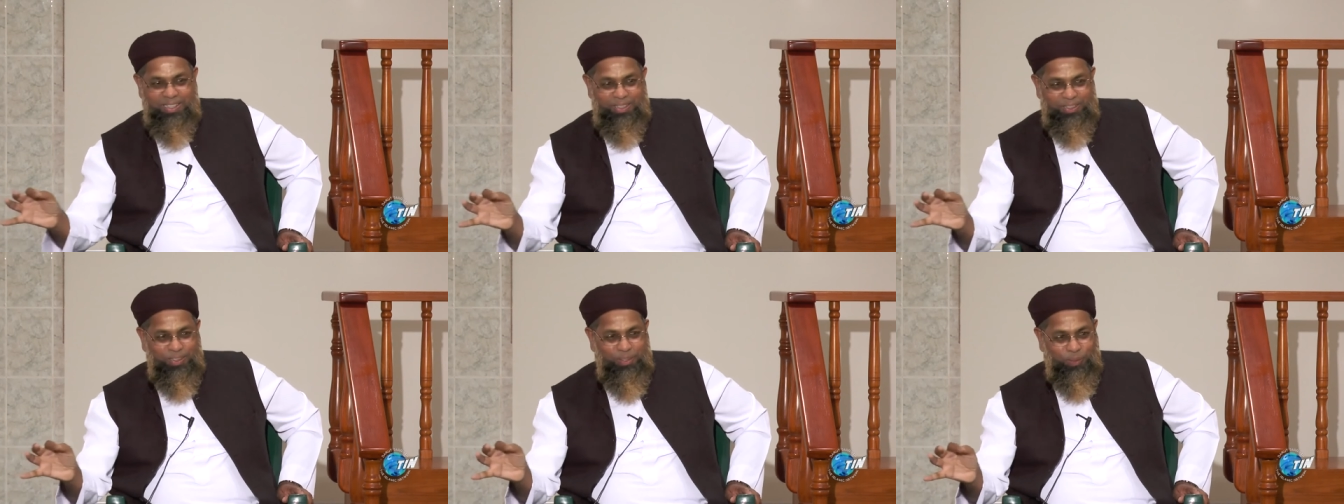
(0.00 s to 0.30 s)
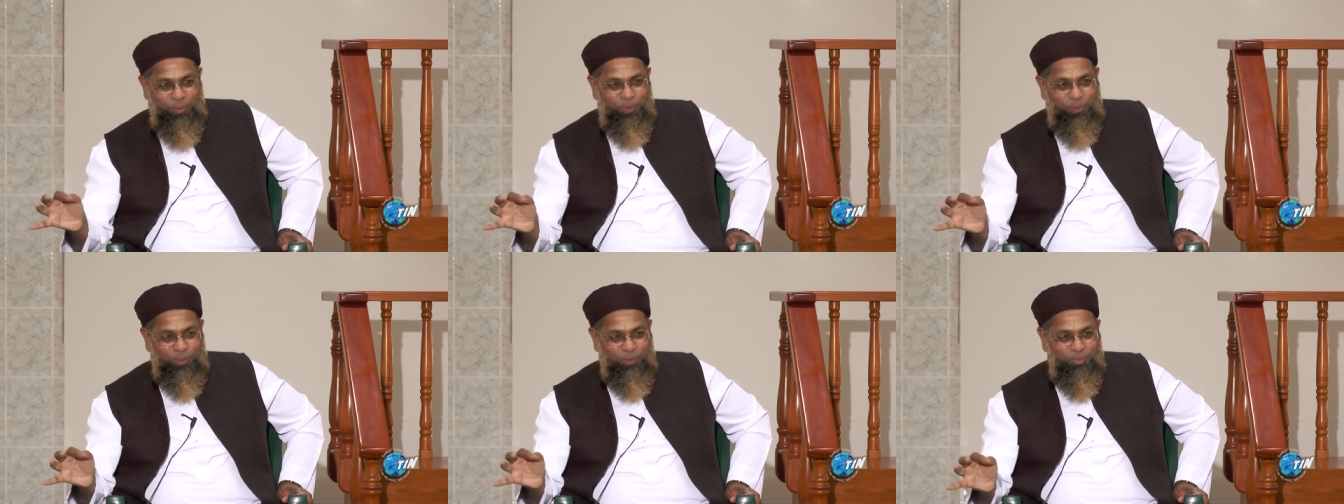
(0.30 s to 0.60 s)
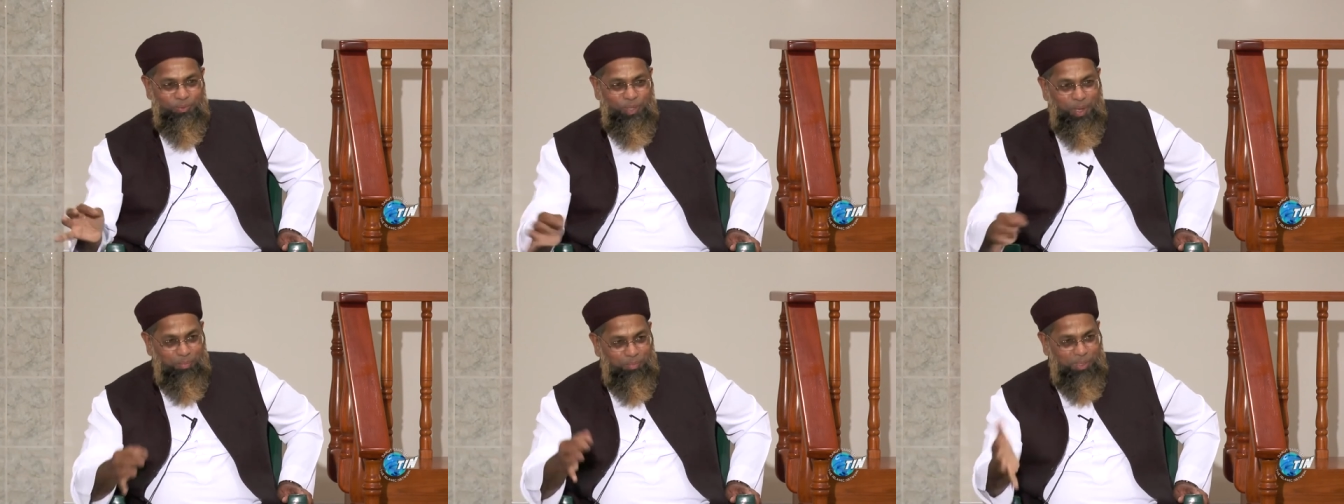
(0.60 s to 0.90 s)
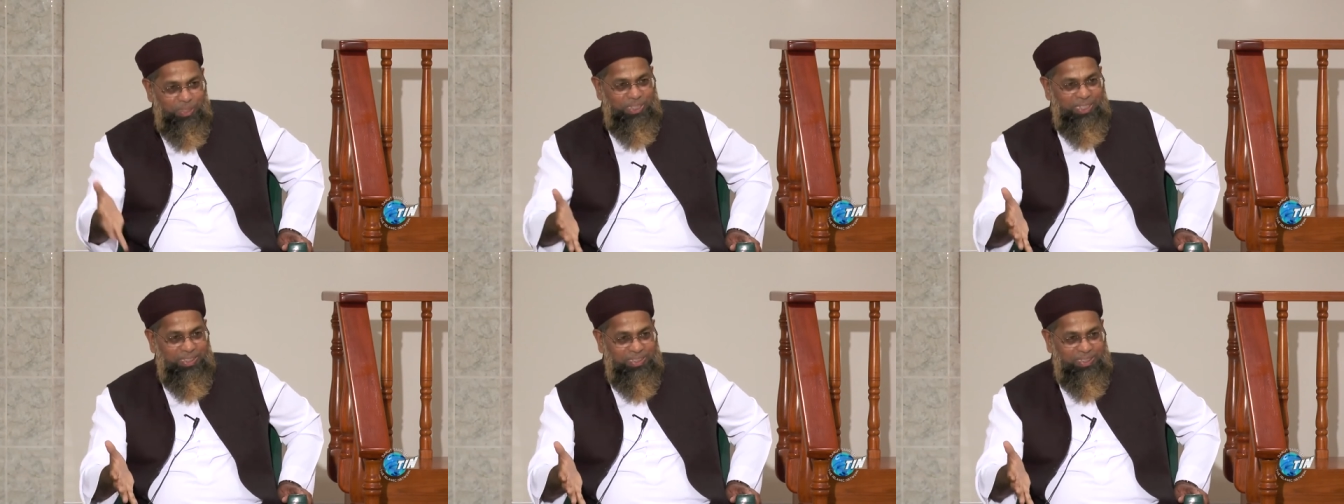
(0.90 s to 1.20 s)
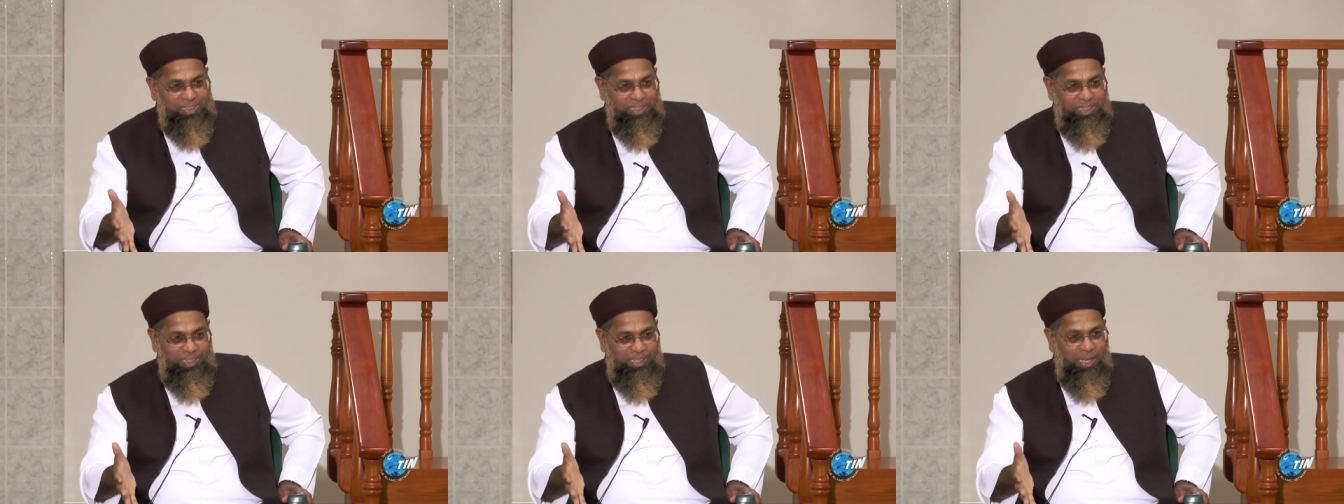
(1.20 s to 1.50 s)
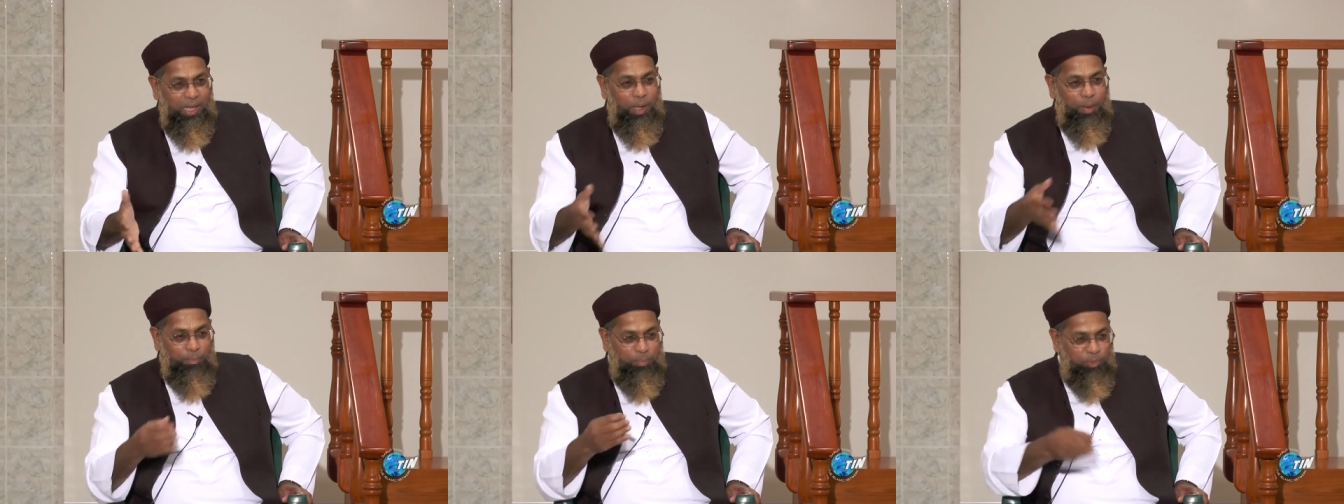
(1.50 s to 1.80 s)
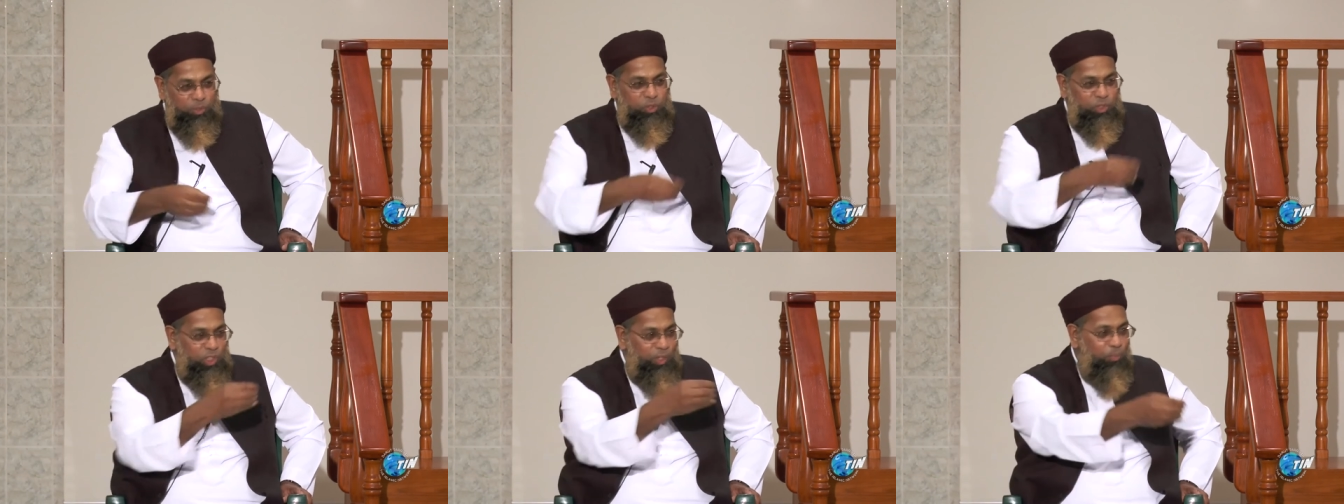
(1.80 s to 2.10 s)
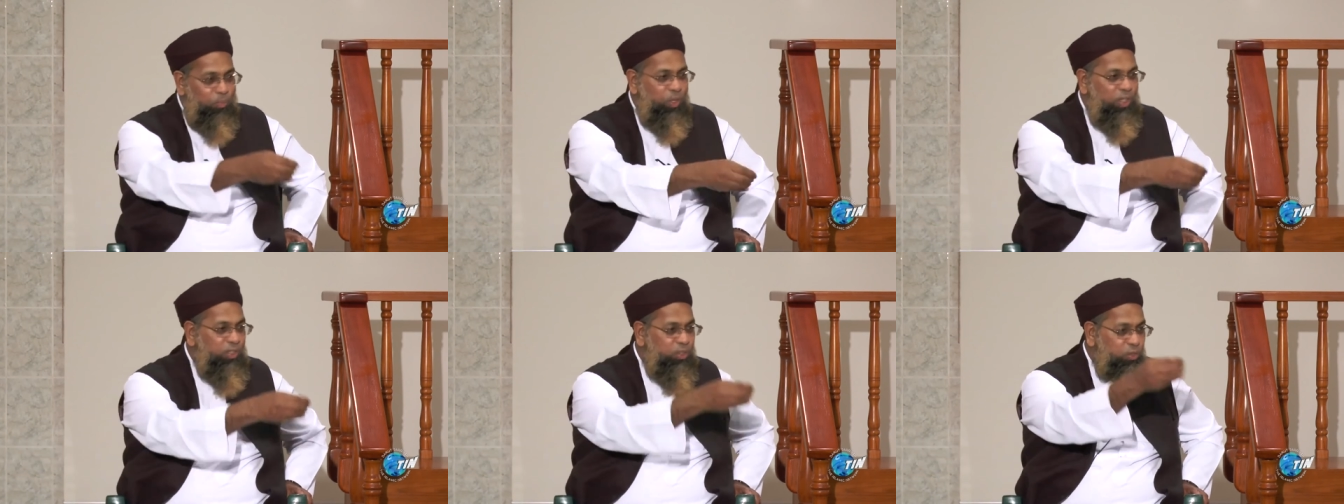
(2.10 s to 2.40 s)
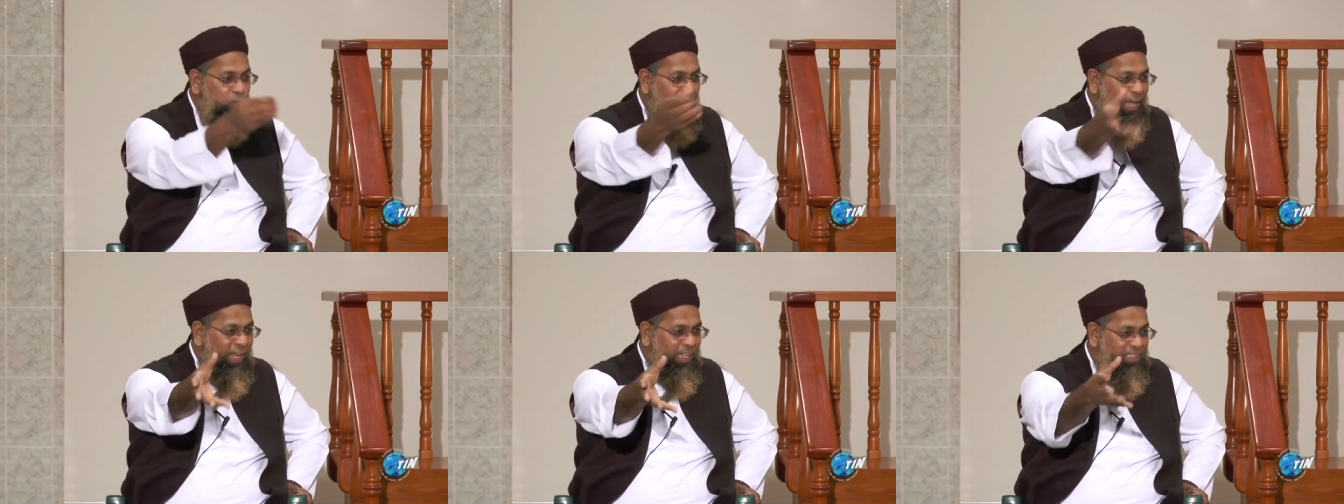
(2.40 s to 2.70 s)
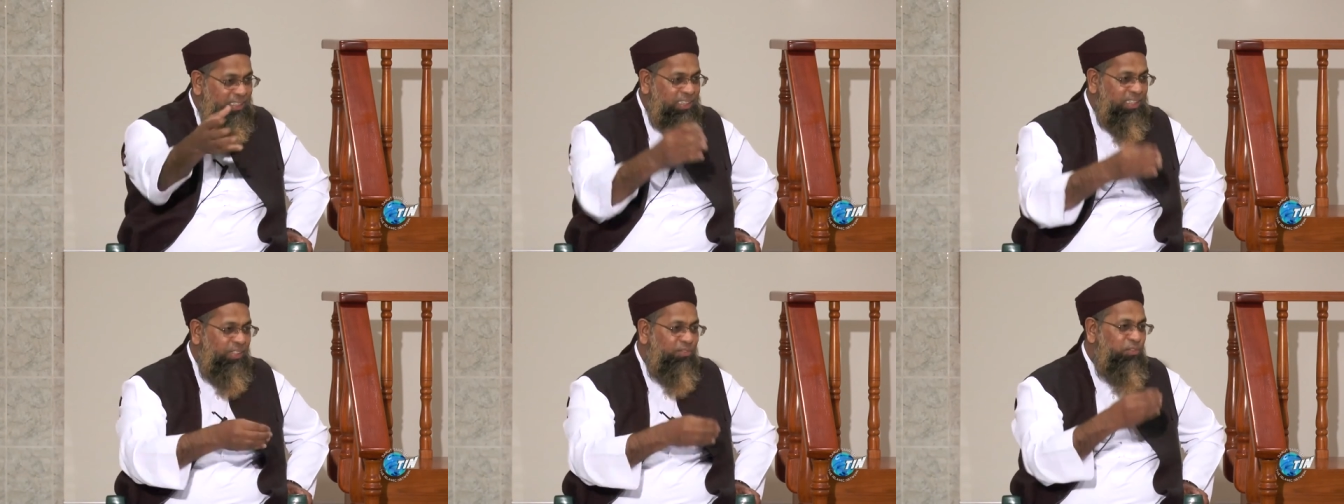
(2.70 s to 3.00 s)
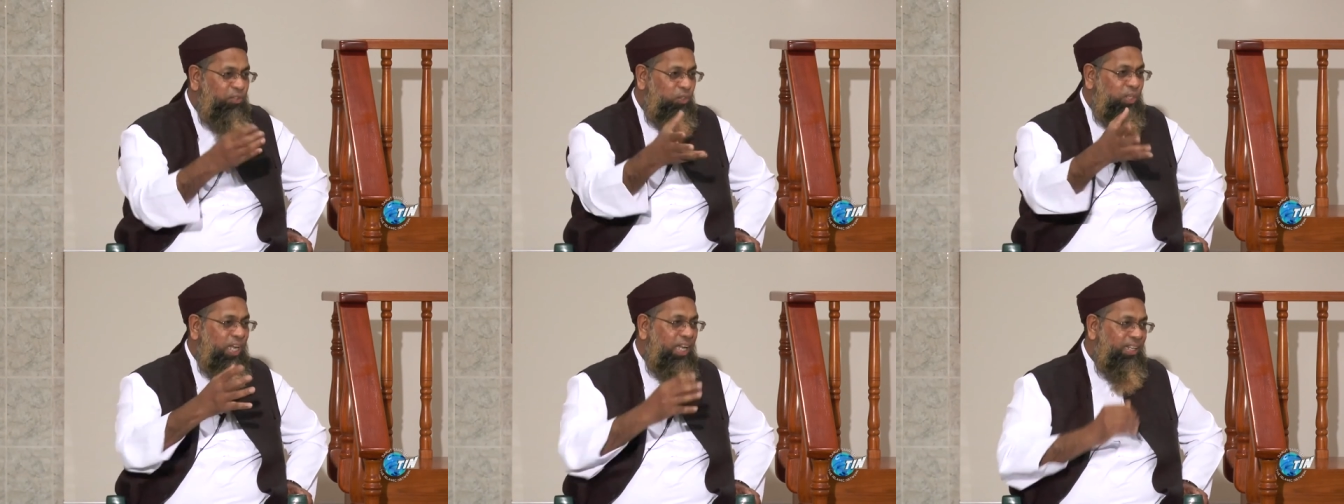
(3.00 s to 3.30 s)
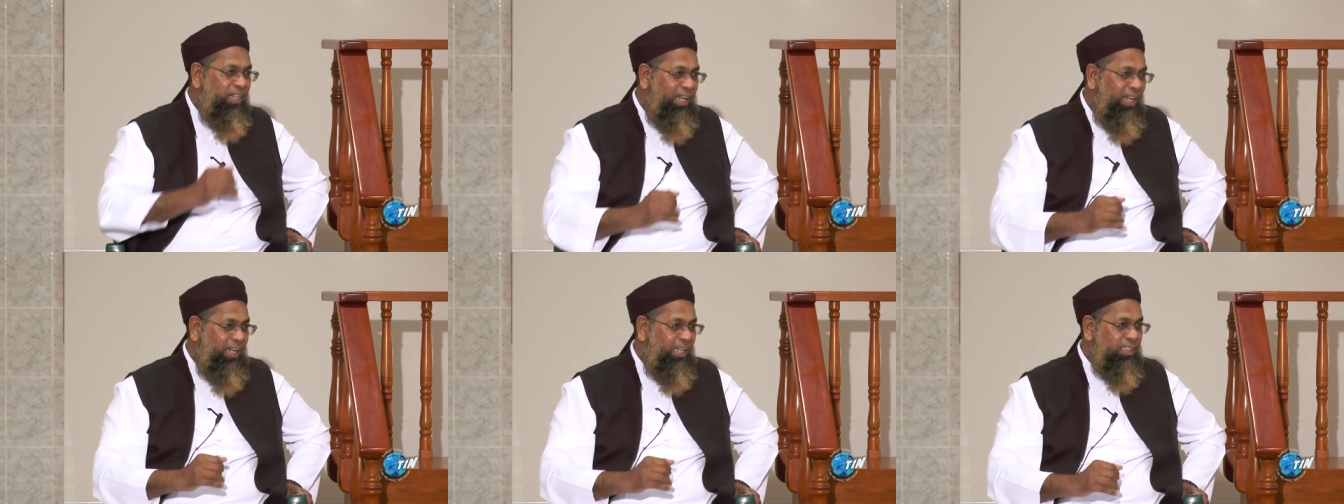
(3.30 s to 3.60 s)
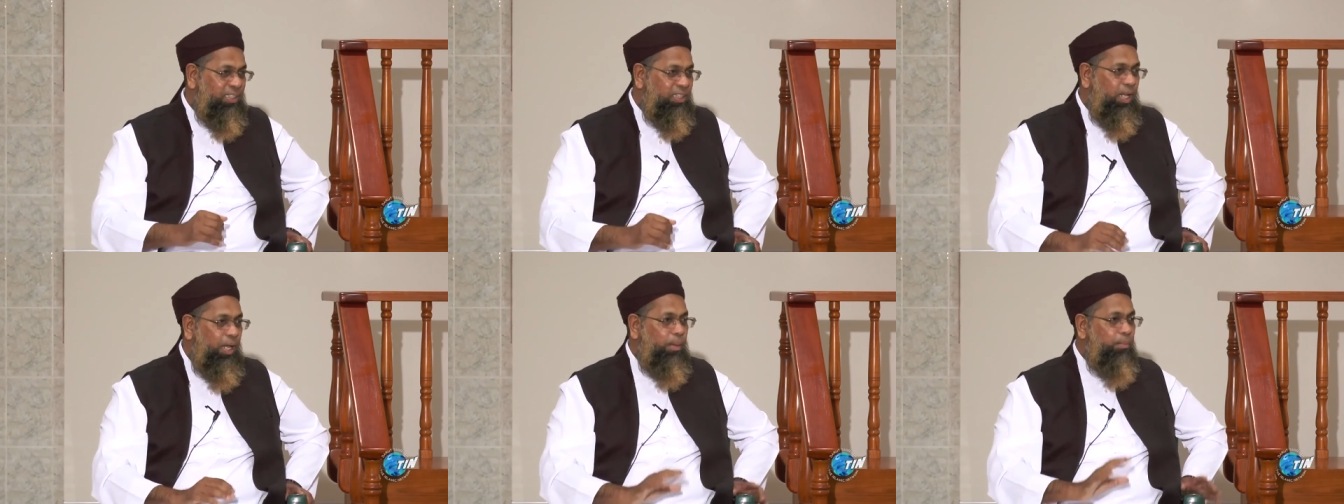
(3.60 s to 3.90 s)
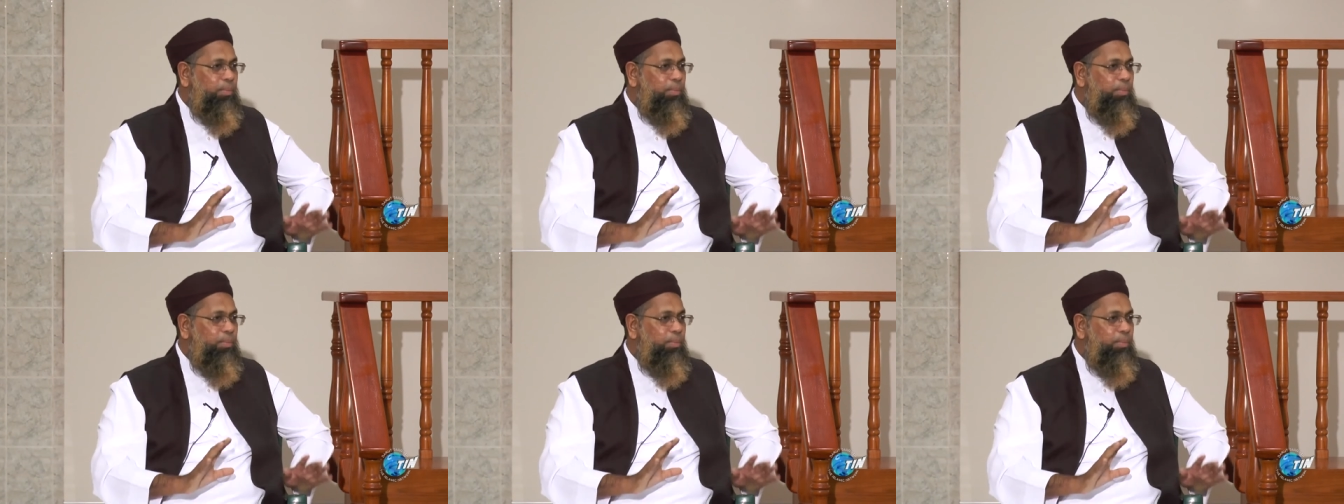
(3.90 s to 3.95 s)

you know, your modesty. Put someone to ask if you can ask.